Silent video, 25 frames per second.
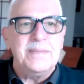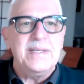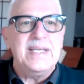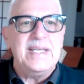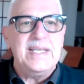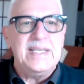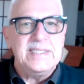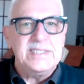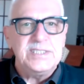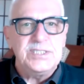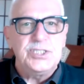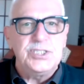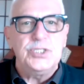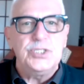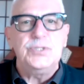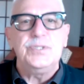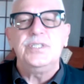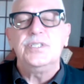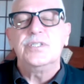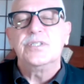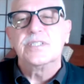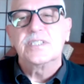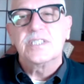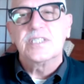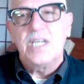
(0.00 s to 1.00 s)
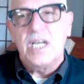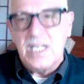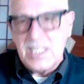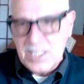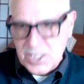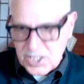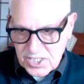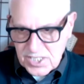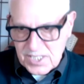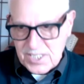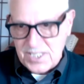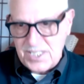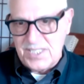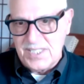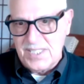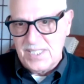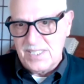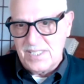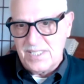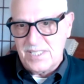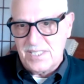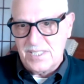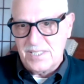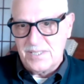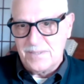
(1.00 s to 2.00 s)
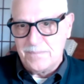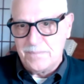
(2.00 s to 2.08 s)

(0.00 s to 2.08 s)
into your consciousness.